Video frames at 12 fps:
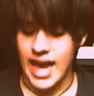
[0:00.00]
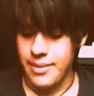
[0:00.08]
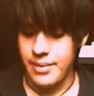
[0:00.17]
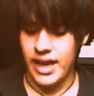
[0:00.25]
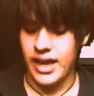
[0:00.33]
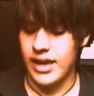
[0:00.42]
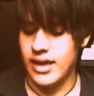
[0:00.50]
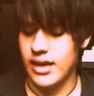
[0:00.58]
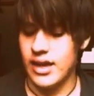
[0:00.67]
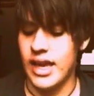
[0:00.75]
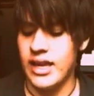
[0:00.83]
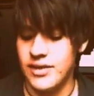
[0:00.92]
I make
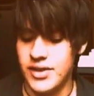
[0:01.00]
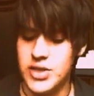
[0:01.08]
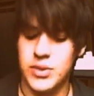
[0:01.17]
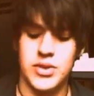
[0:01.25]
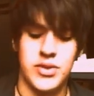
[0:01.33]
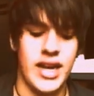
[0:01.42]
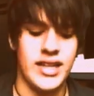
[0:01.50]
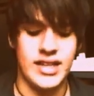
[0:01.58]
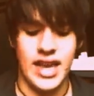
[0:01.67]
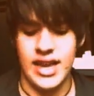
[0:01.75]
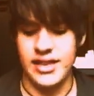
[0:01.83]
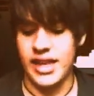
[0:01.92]
individual dreads,
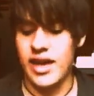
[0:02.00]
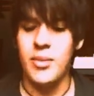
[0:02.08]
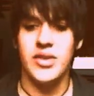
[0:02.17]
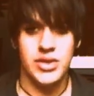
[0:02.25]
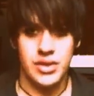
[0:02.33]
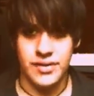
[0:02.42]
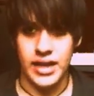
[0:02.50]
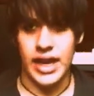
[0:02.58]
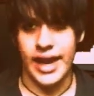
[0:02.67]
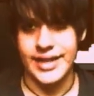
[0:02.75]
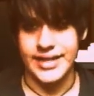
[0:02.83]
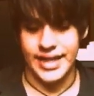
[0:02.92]
and they come in 2 different
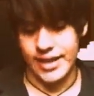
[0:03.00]
kinds.